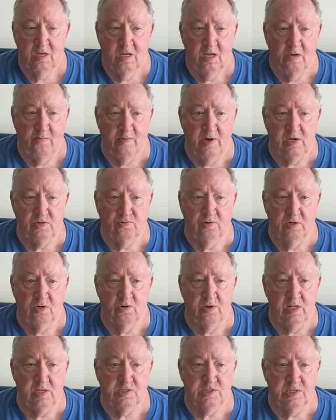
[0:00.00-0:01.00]
might as well go
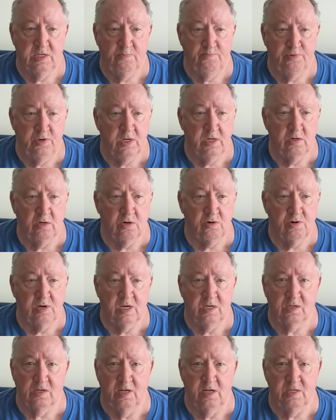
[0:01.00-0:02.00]
ahead and put it on
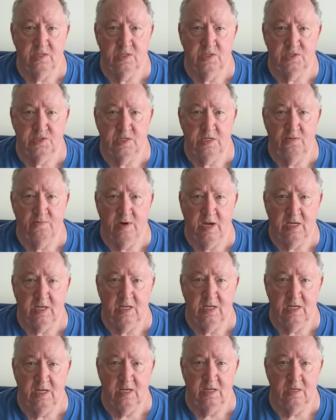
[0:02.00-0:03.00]
Craigslist and see if I
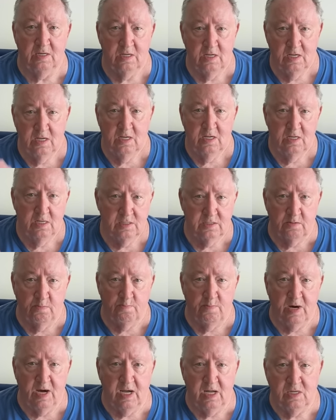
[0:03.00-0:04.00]
can get some
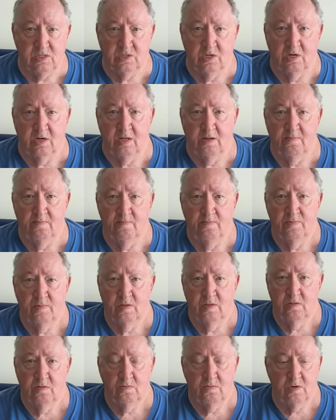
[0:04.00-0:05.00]
bites on it.
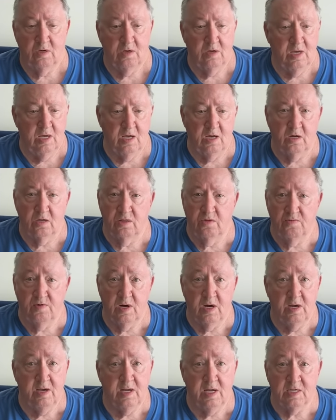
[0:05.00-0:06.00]
Well, hell, the
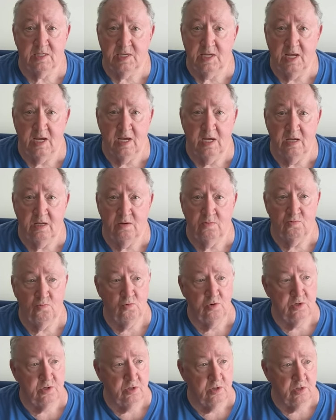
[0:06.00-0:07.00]
very next day,
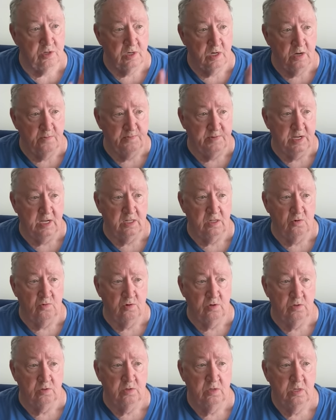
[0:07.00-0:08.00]
it took off down the
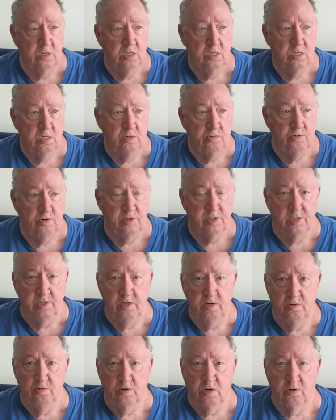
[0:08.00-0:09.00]
road with a
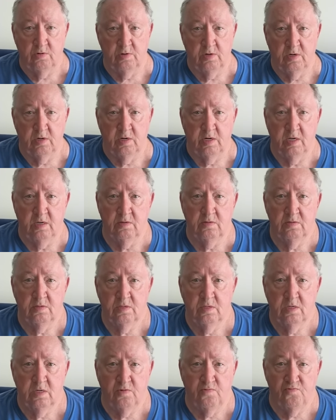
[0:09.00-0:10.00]
new owner on it.
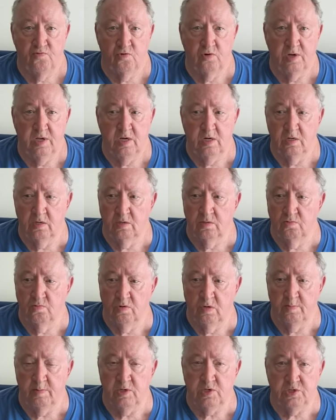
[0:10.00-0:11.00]
40-year-old
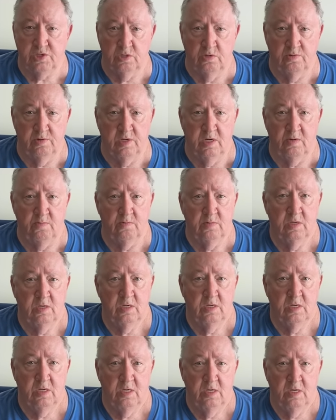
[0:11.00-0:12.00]
woman showed up
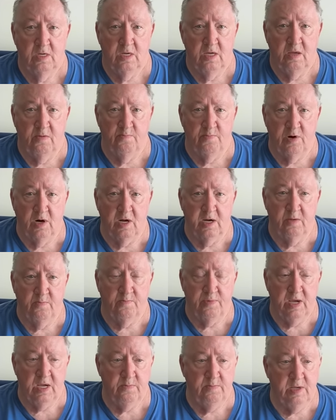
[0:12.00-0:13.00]
and bought it and
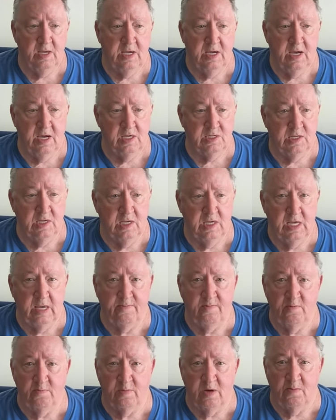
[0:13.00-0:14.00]
paid me cash and gave
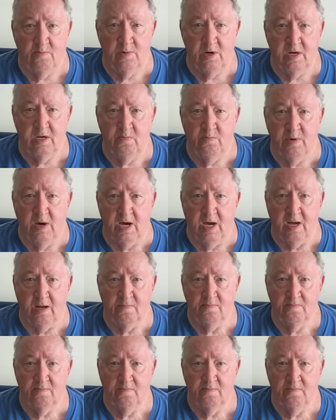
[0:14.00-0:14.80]
me my money back.